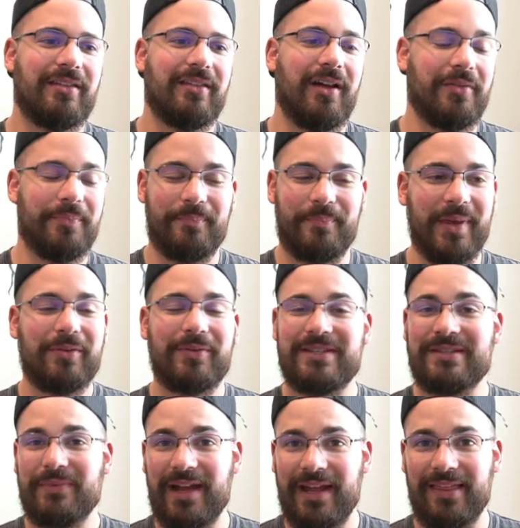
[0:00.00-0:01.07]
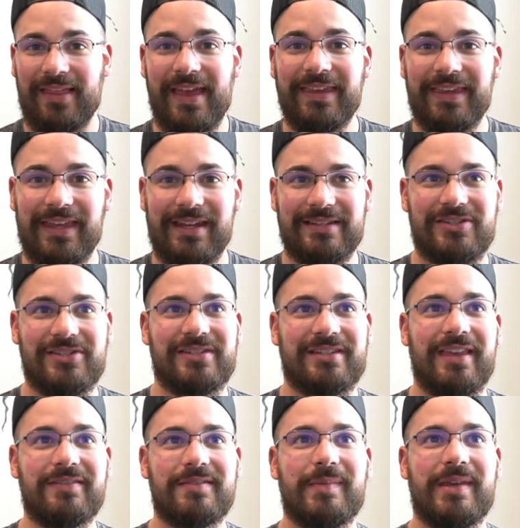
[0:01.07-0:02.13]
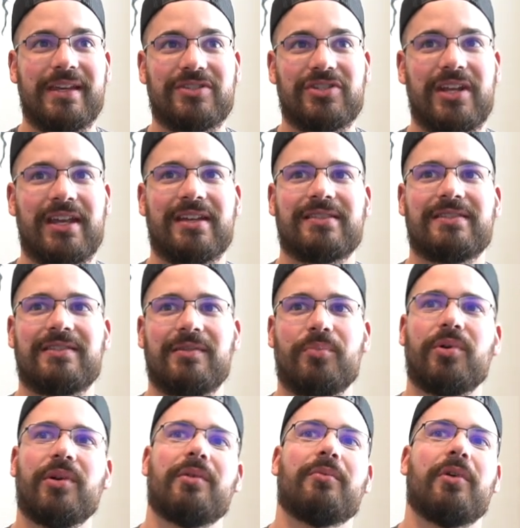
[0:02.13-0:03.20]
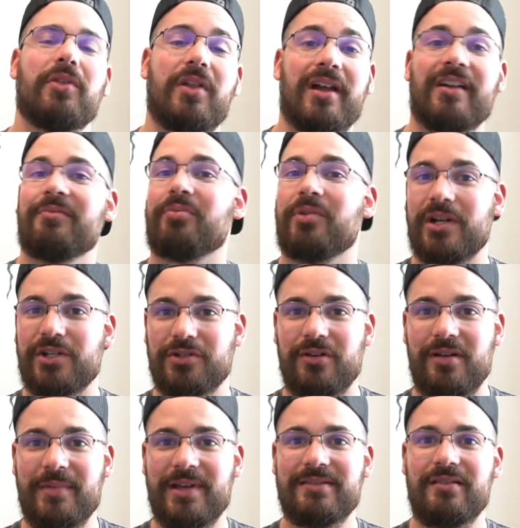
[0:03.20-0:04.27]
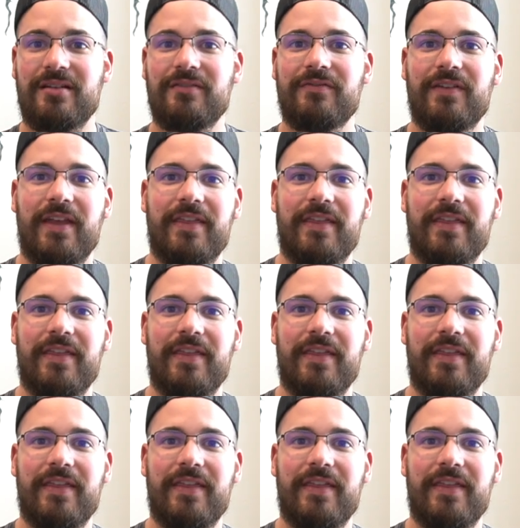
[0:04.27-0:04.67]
a big reason why I like it is just gives me a chance to put a lot of pressure on myself